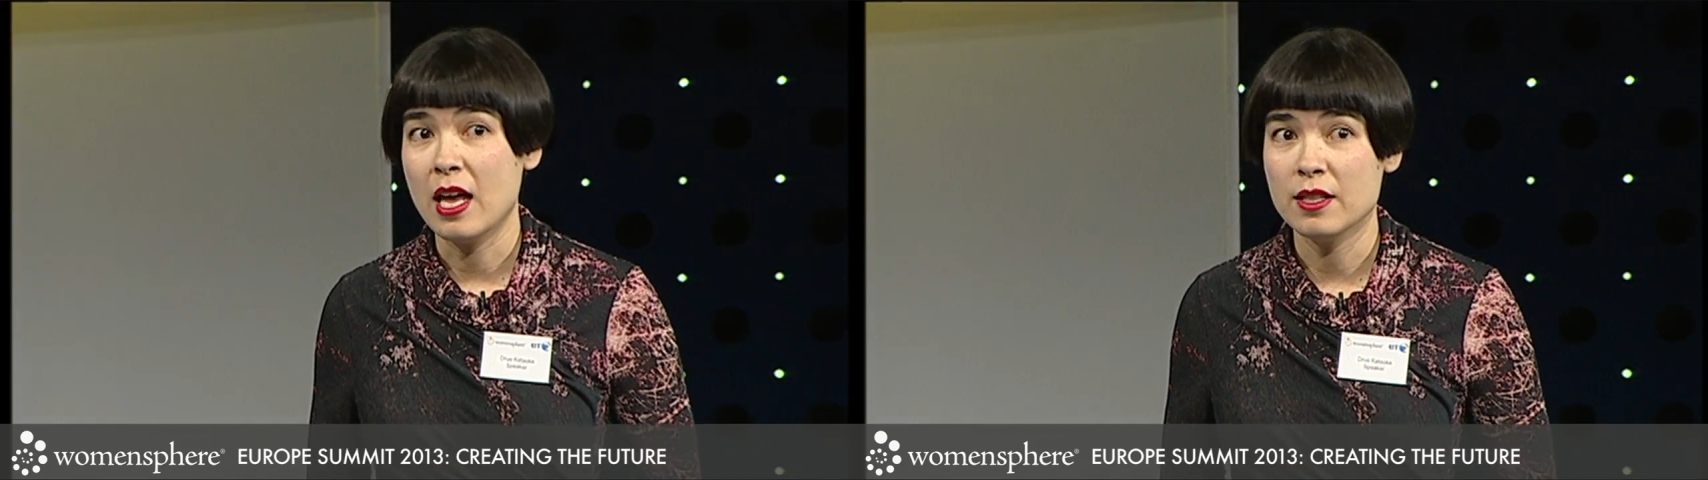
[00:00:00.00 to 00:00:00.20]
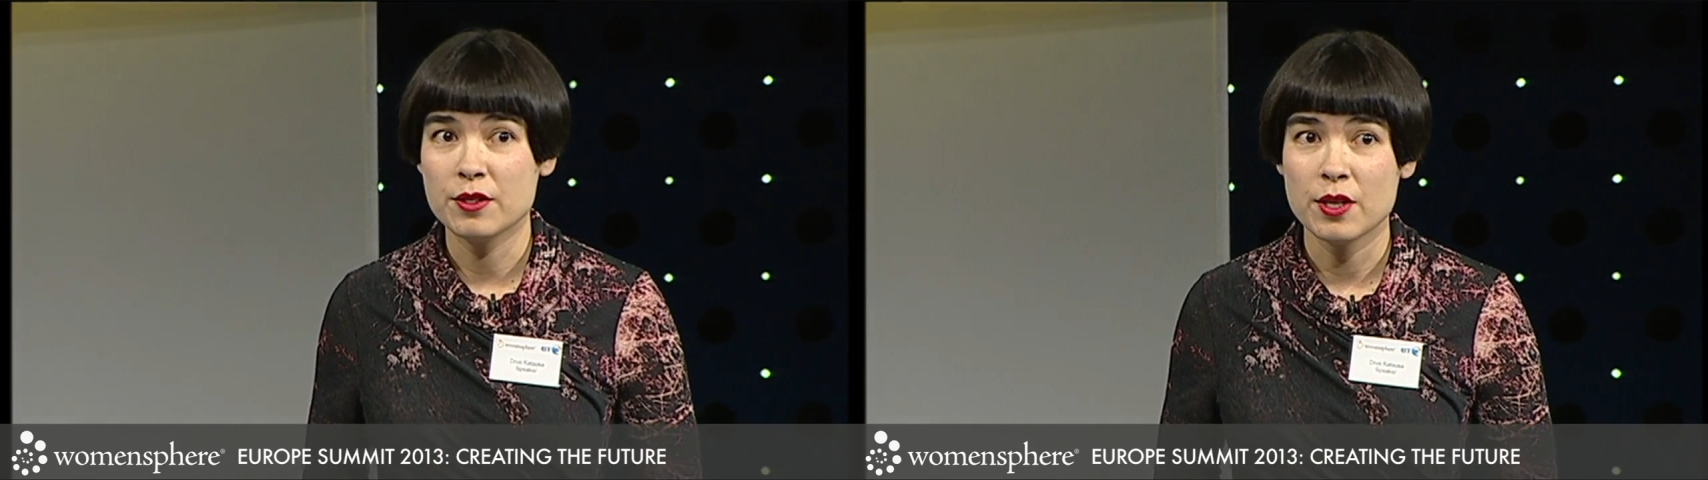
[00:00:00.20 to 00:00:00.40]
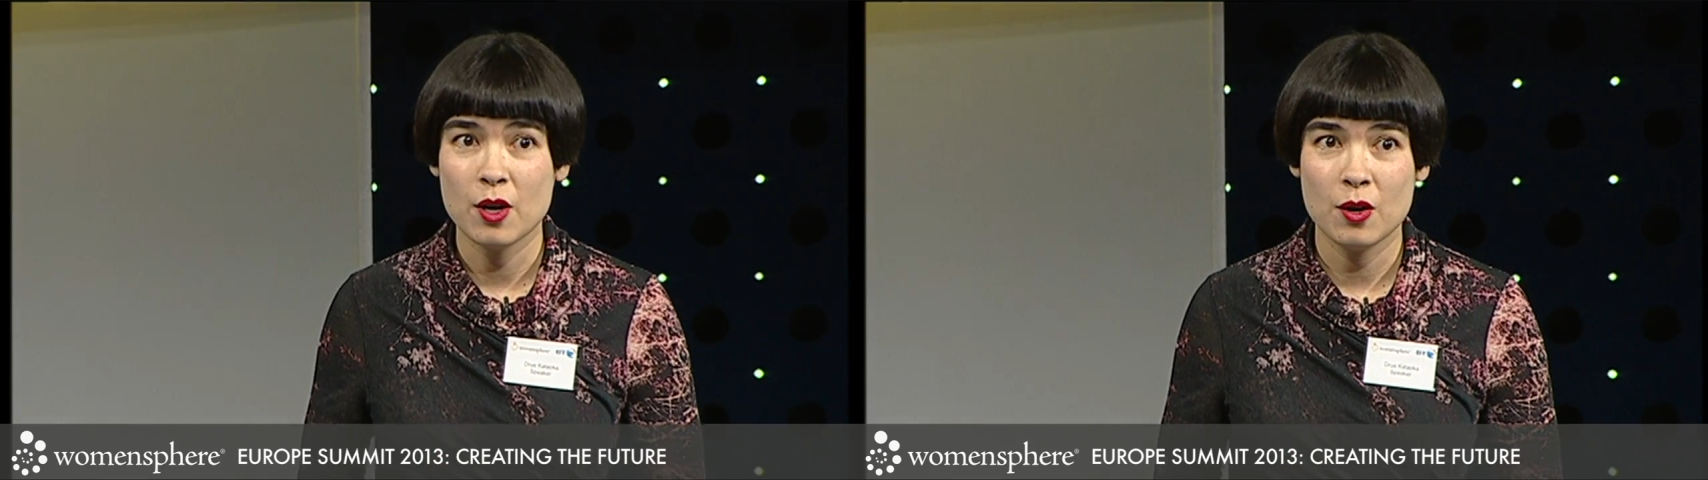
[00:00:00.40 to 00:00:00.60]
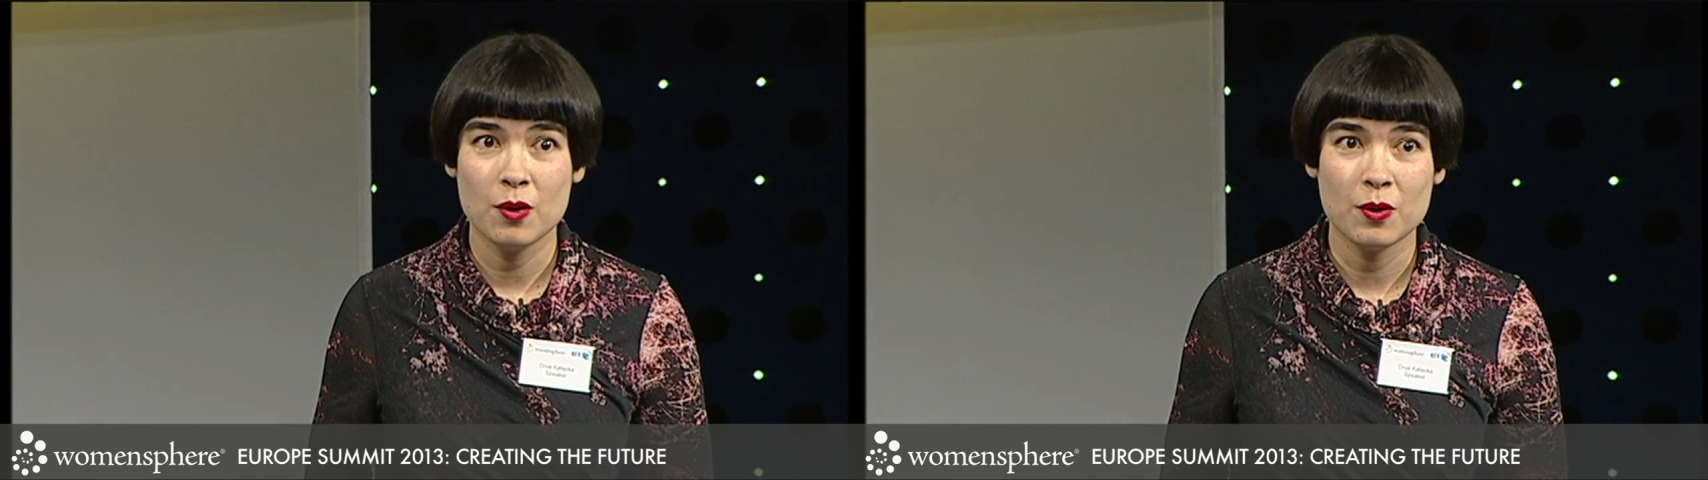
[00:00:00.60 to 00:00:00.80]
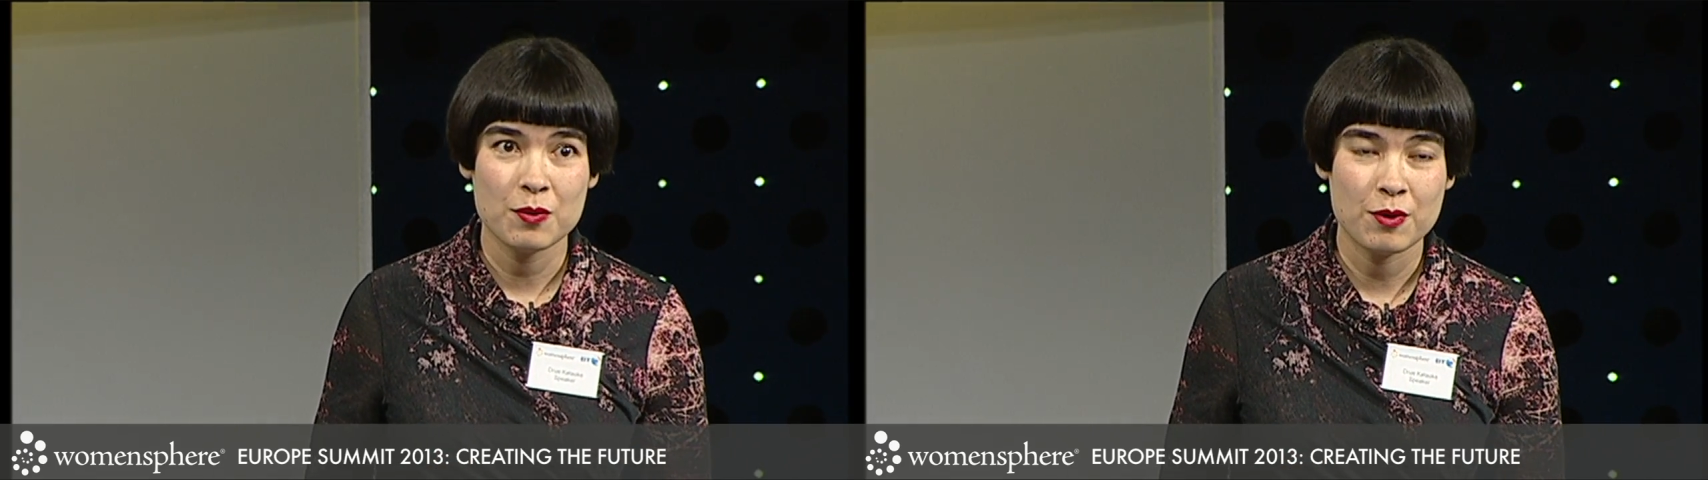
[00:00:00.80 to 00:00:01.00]
And
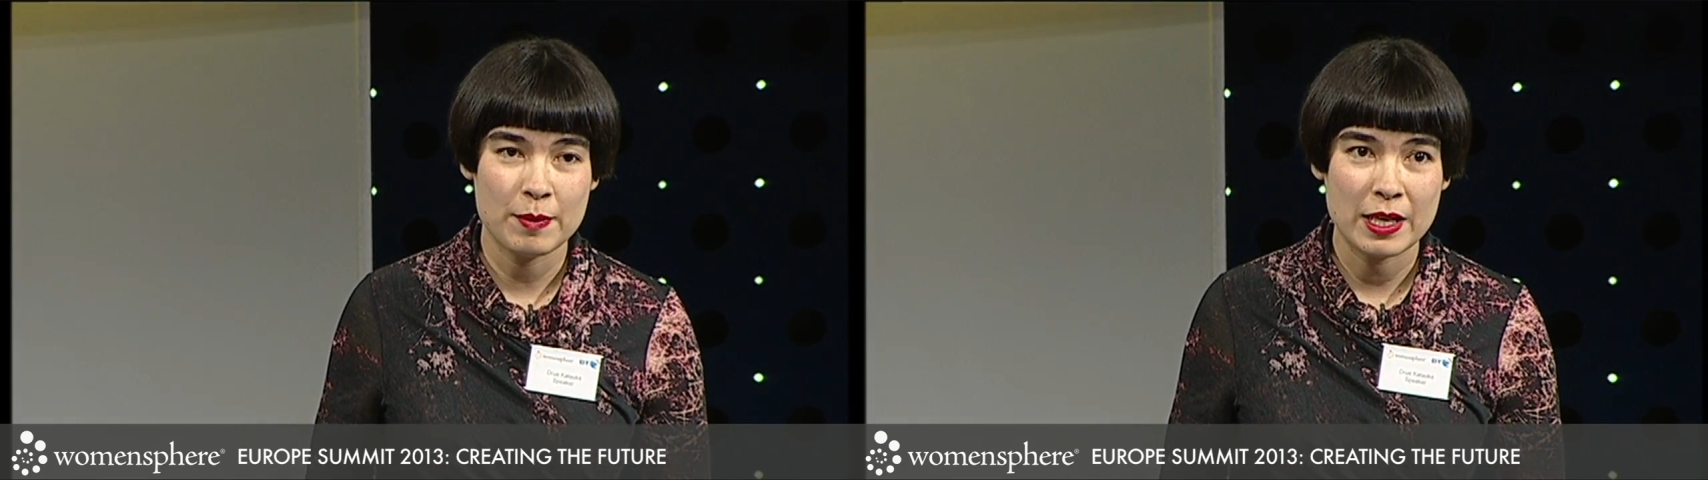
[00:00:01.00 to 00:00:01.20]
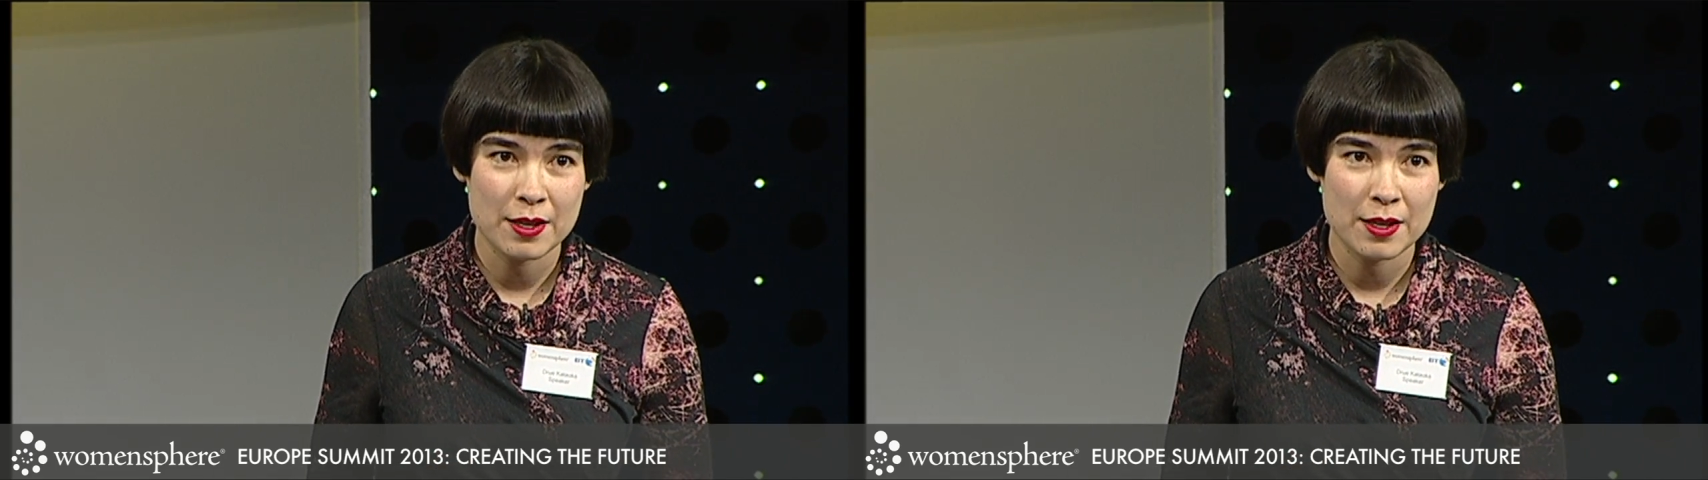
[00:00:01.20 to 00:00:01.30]
so from